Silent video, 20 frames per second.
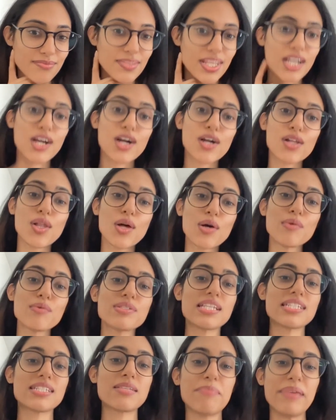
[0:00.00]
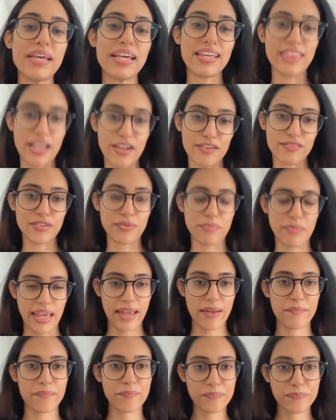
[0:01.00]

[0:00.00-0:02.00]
Clothes is a big thing for me.